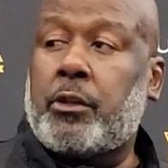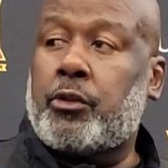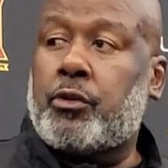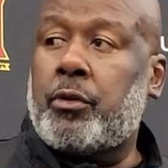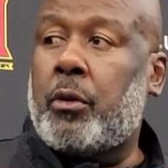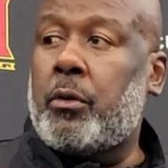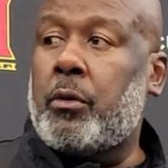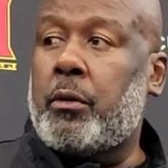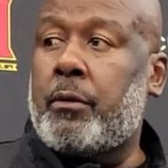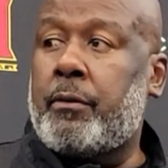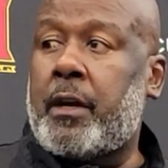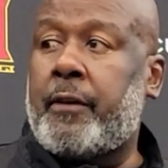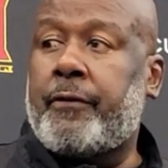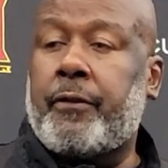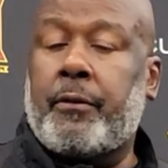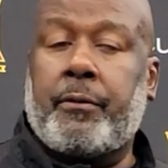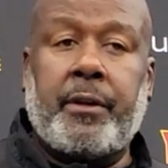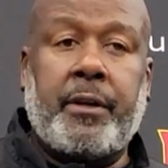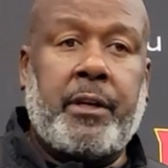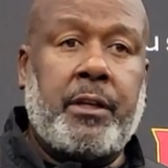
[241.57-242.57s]
control the
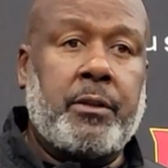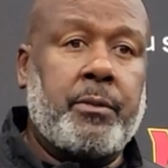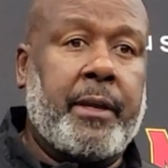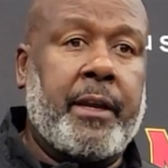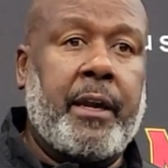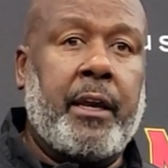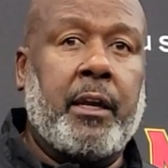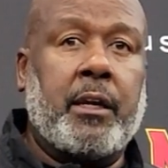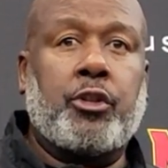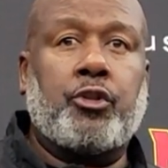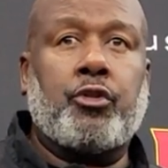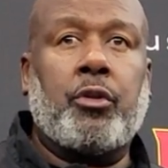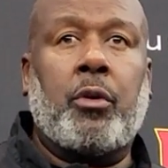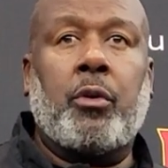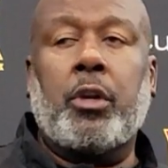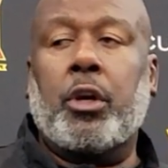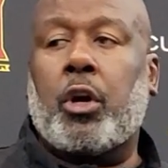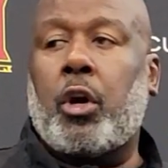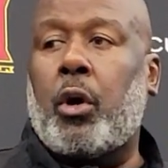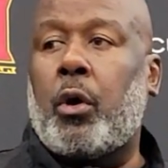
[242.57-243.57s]
referees. We can't
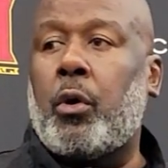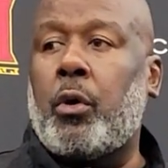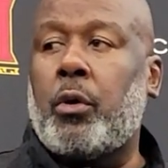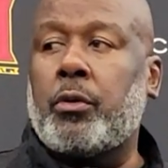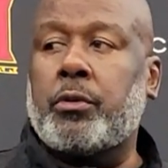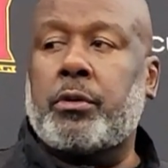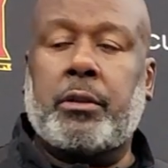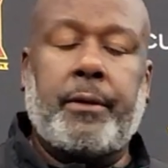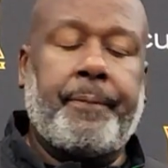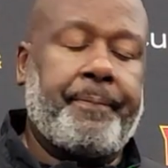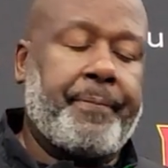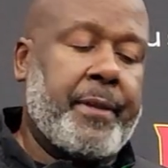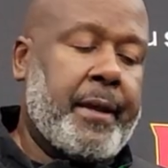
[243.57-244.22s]
control the calls.